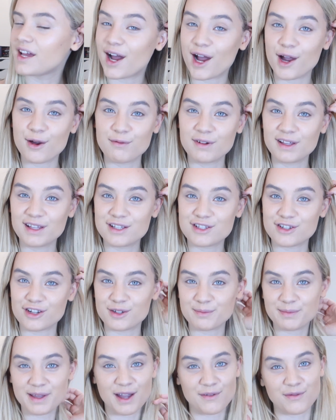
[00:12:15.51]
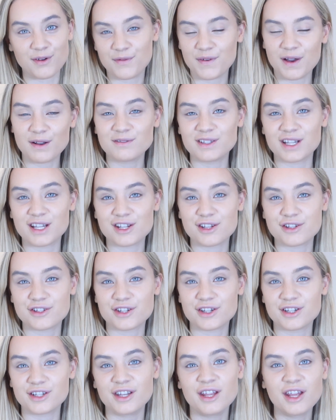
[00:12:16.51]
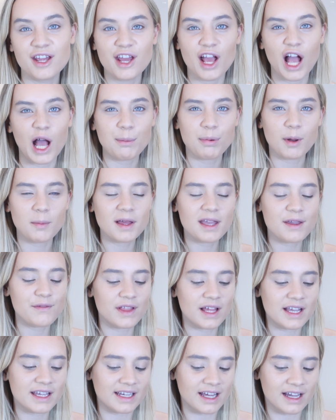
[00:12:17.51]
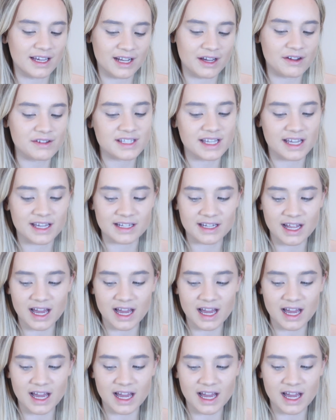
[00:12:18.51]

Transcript: I really don't. But yeah, for a foundation, I'd probably give it like a 9 out of 10.